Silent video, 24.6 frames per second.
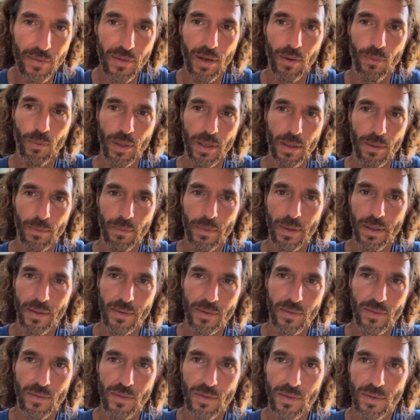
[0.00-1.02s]
I want to
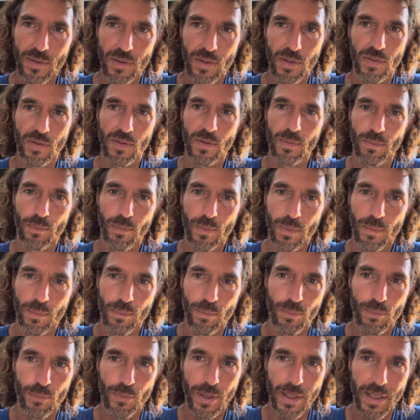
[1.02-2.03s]
just
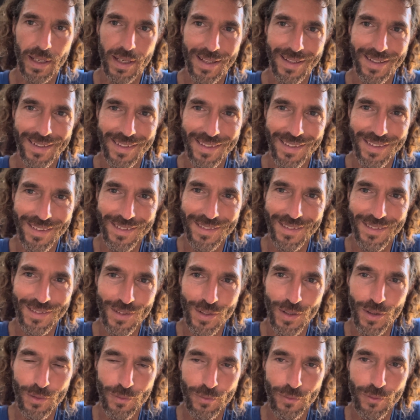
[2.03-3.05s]
bring it
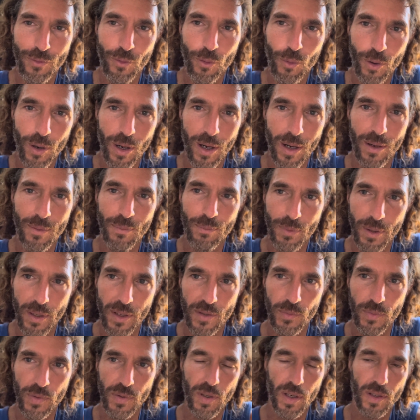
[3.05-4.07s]
to the fore
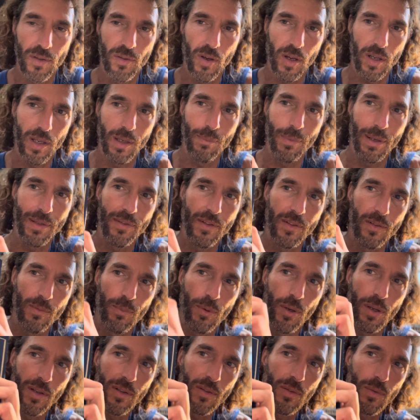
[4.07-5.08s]
because we started talking about this
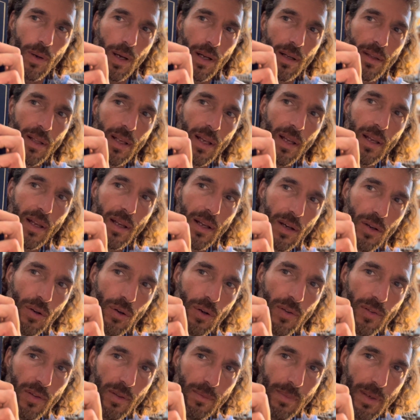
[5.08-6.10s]
book as well.
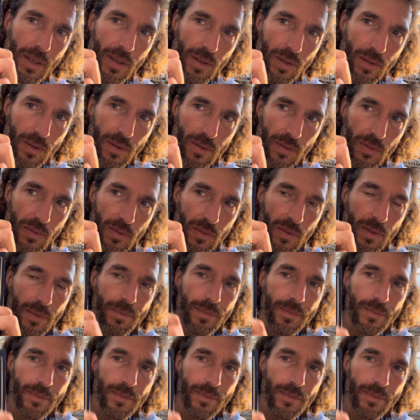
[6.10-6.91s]
Course in Miracles.